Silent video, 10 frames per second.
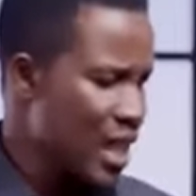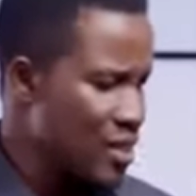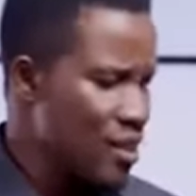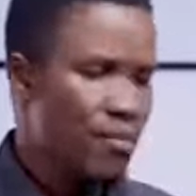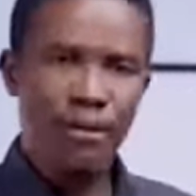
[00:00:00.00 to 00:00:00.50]

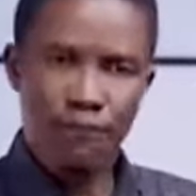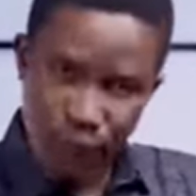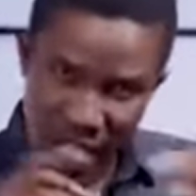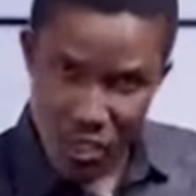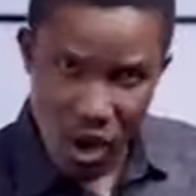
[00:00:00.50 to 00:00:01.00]
can
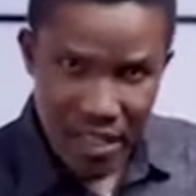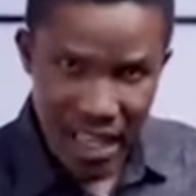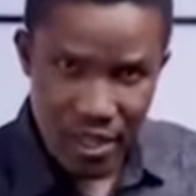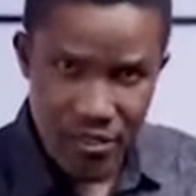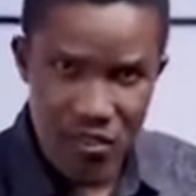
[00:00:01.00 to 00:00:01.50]
perfect all
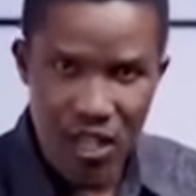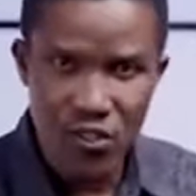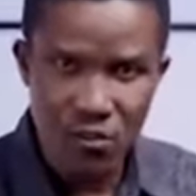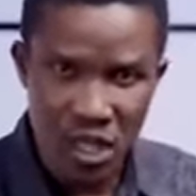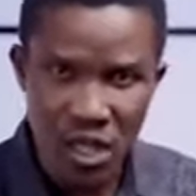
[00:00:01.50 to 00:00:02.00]
that
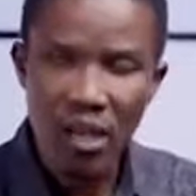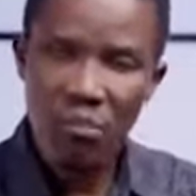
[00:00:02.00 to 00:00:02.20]
concerns me,